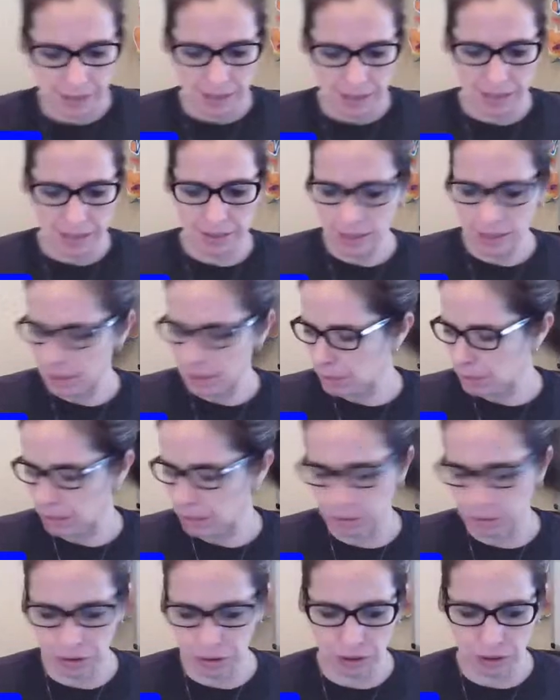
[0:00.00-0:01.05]
And then I'm
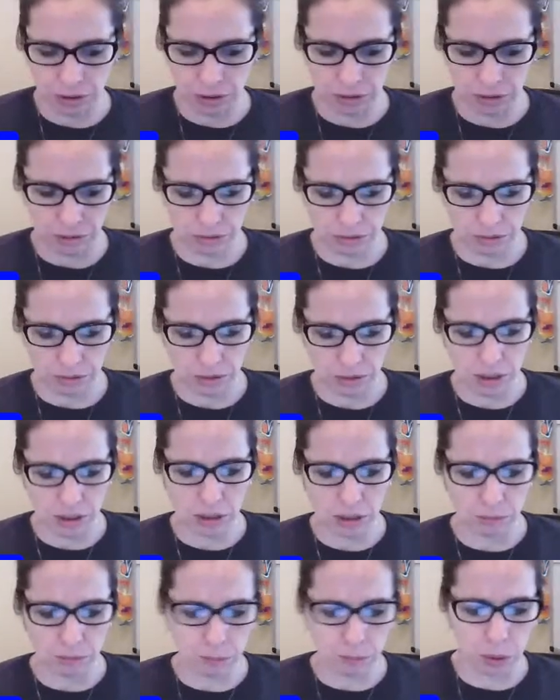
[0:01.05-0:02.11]
able to,
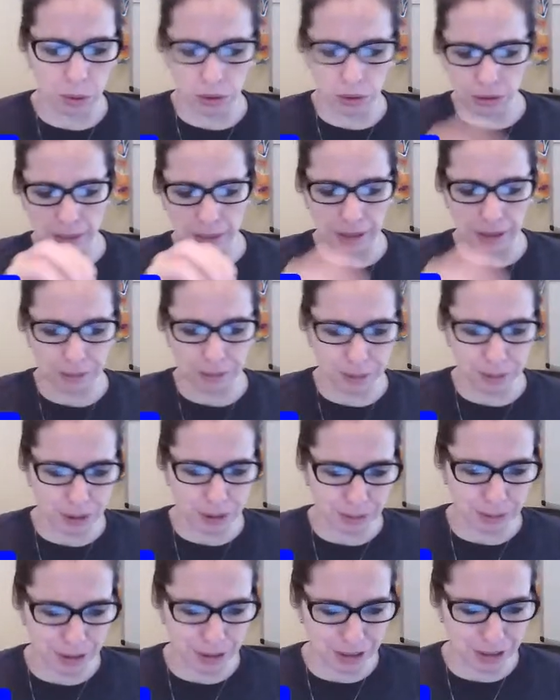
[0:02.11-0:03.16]
take them out and put them
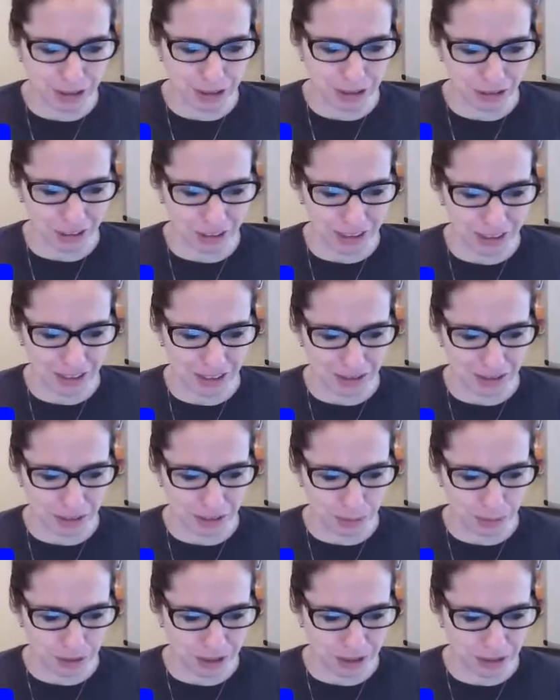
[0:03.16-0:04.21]
on the screen. So it's
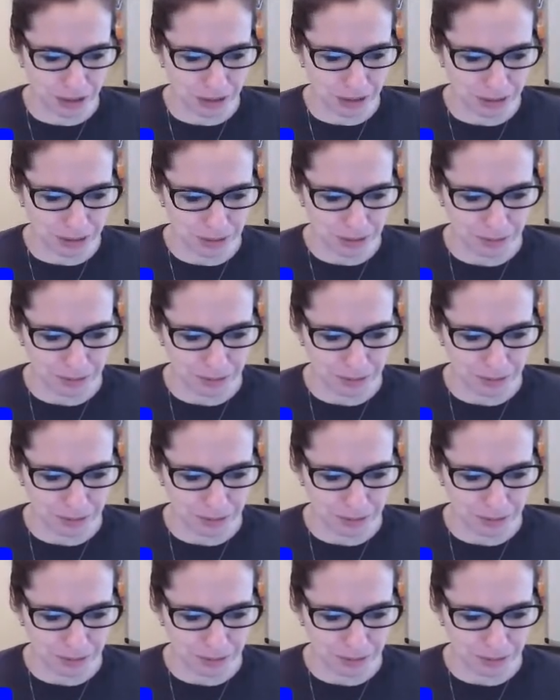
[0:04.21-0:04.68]
pretty cool.